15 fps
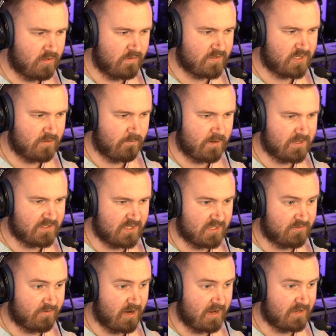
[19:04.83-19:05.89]
If she wins
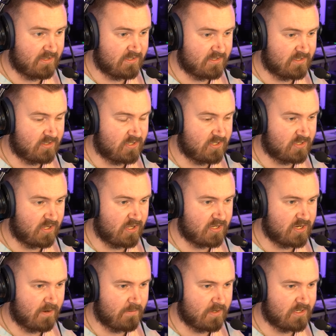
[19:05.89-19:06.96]
this race, she's got the
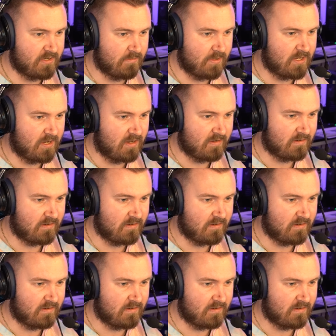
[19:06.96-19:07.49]
championship lead.